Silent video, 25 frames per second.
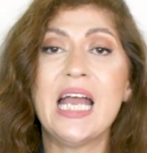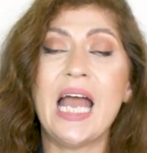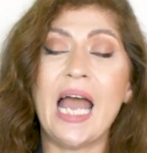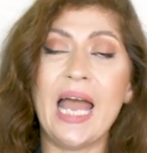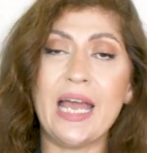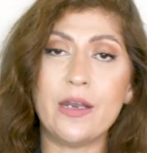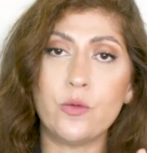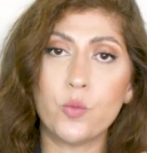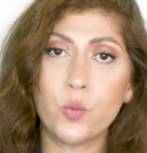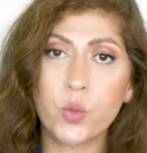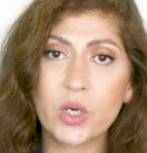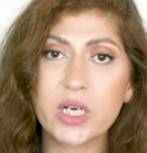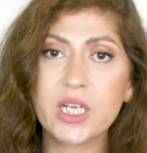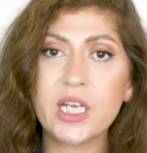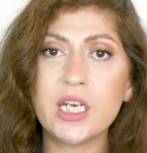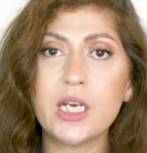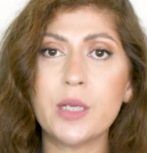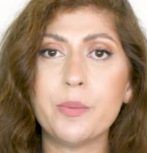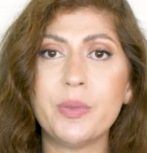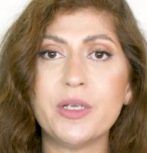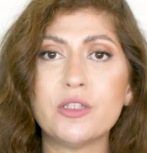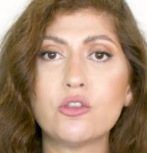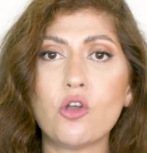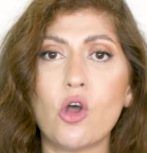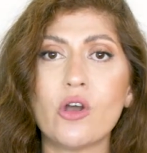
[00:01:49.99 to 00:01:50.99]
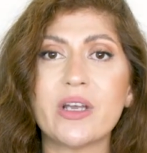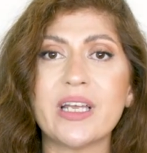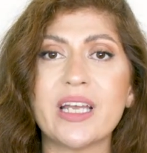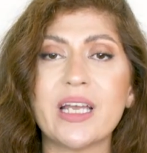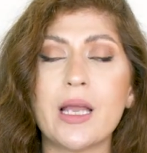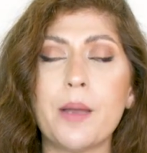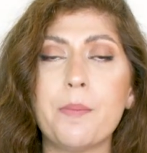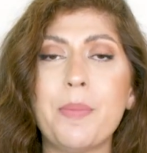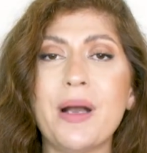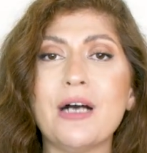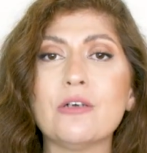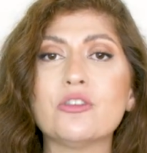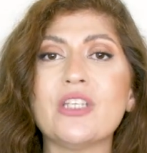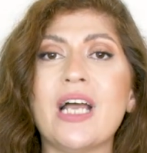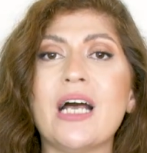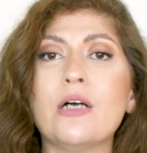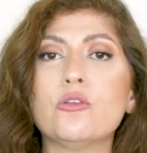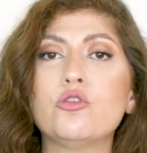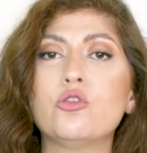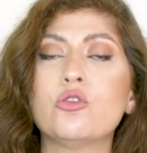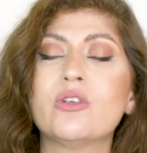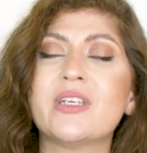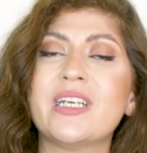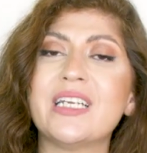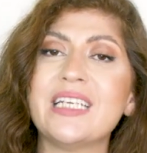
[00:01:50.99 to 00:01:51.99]
And we're going to be talking about how
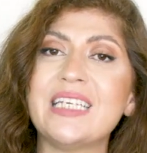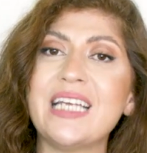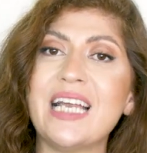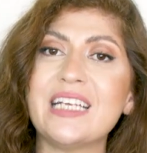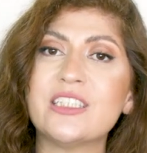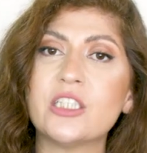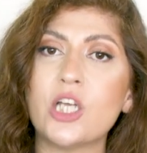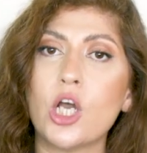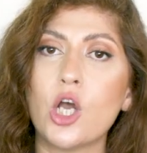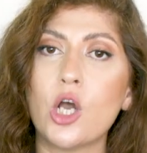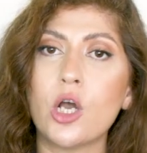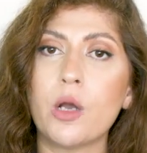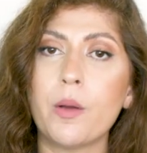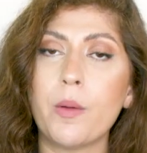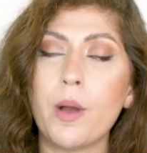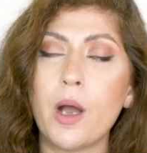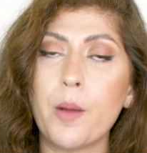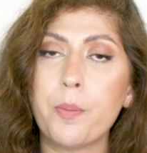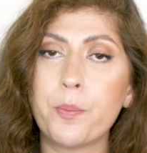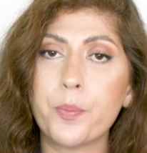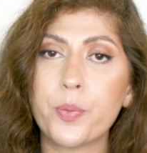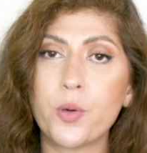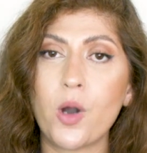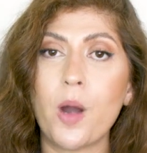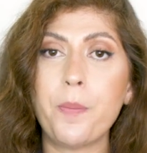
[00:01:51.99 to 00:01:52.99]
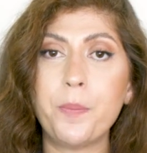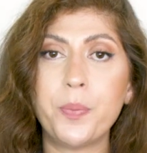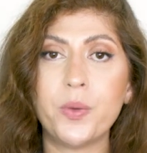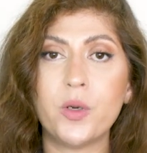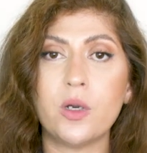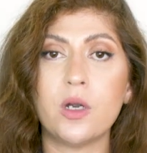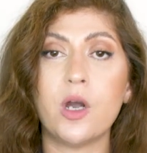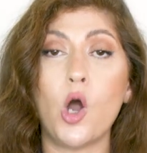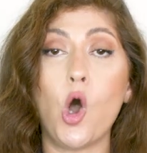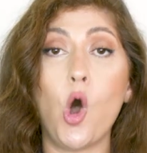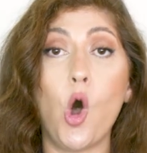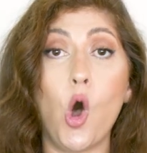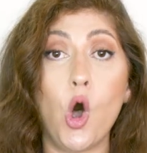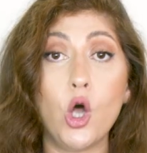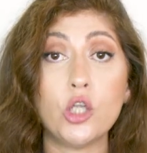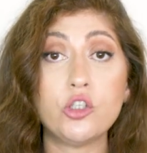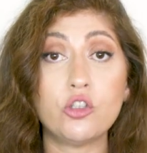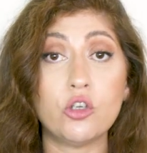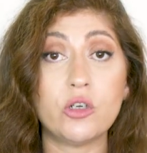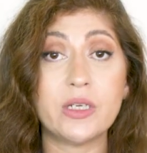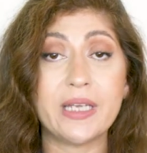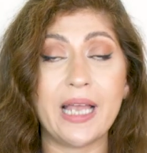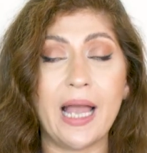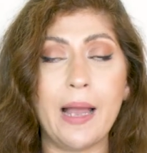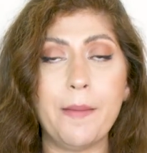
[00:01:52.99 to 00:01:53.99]
to create a proper
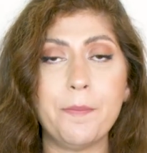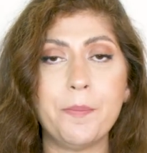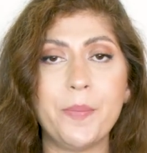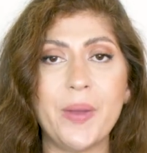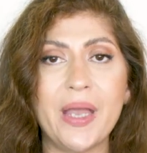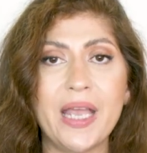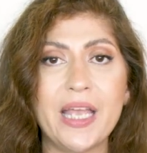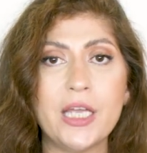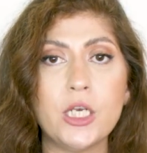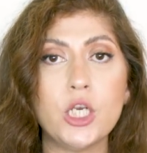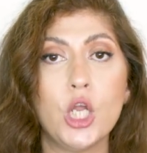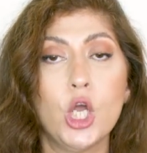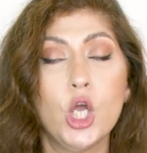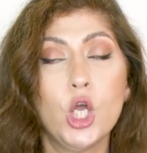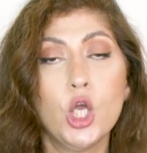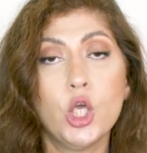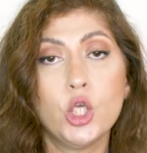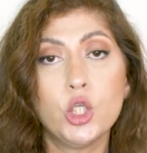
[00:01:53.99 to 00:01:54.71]
auto campaign